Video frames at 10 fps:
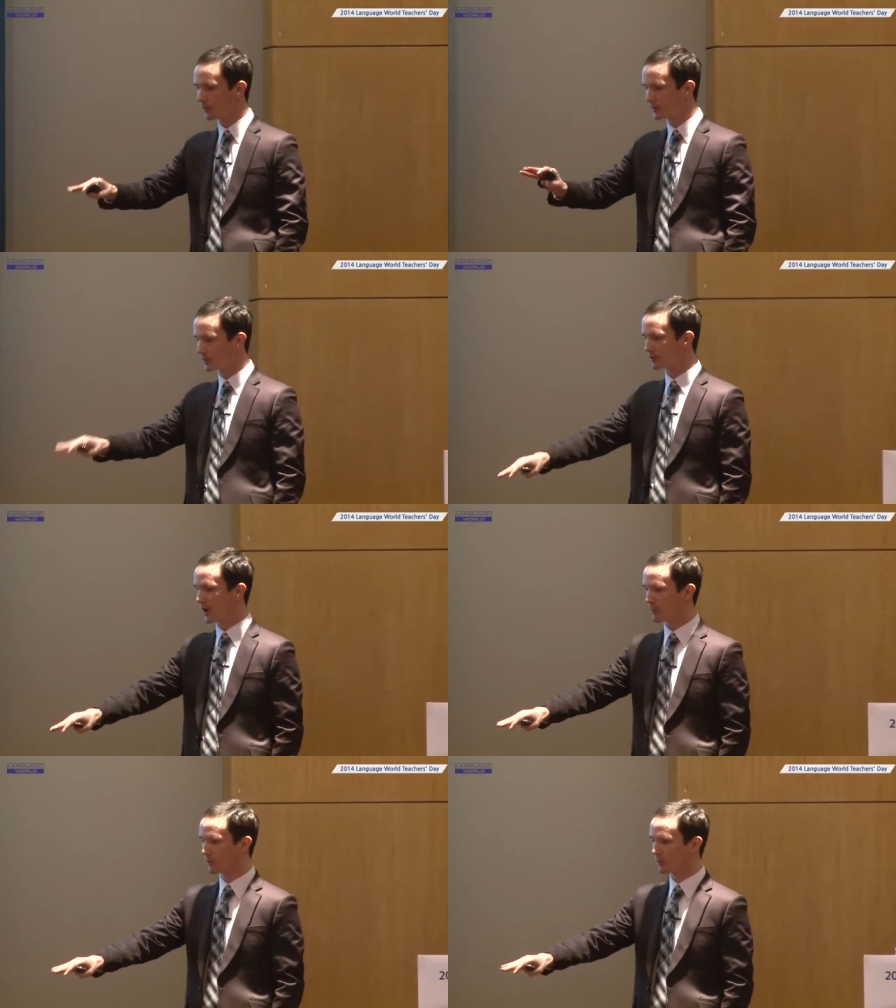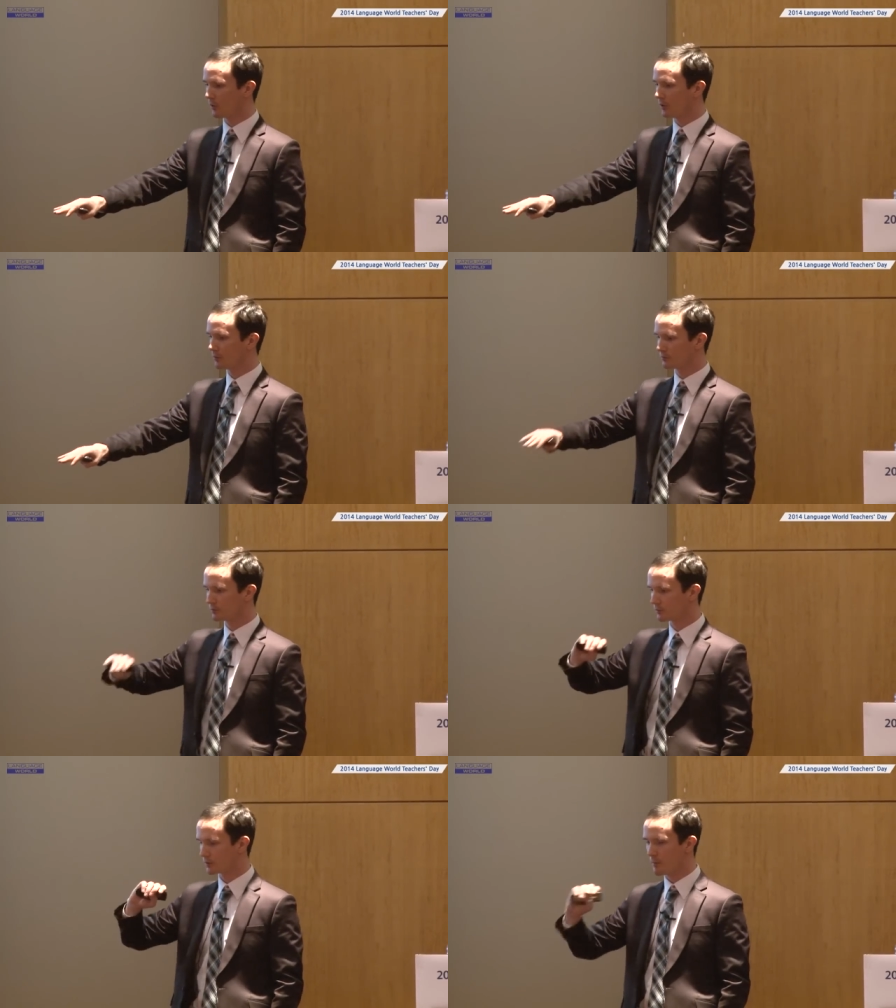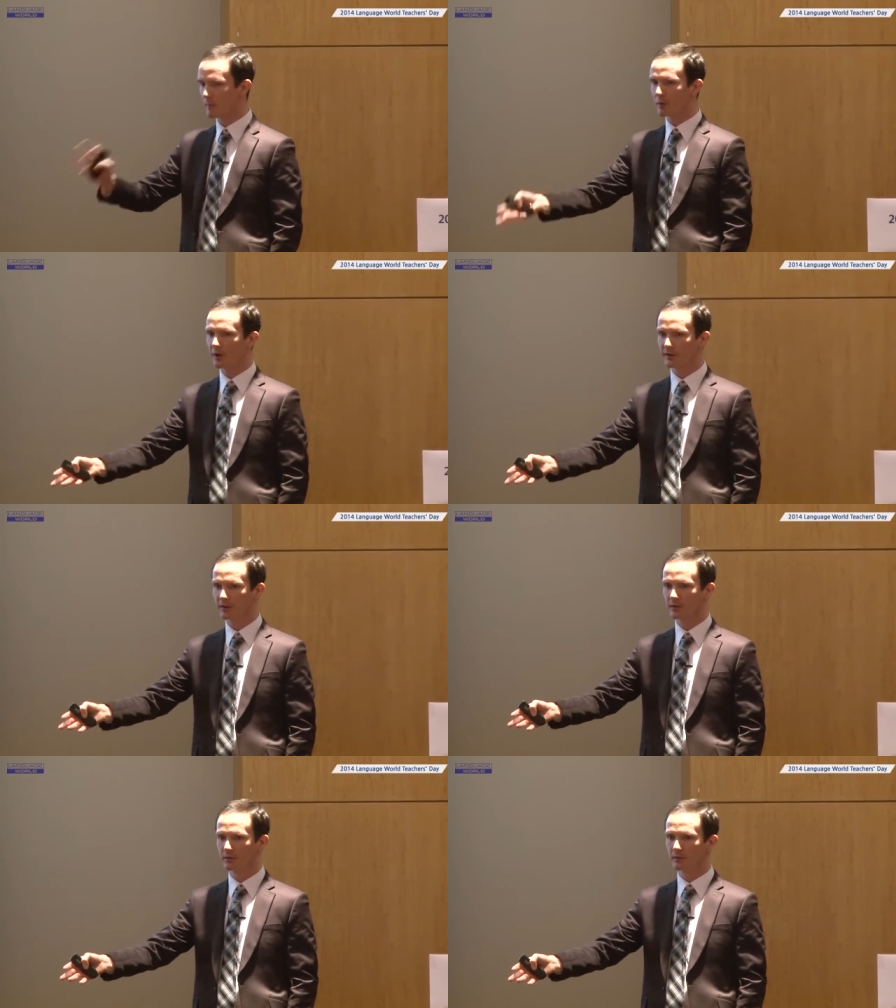this is the grammar rule. Remember it,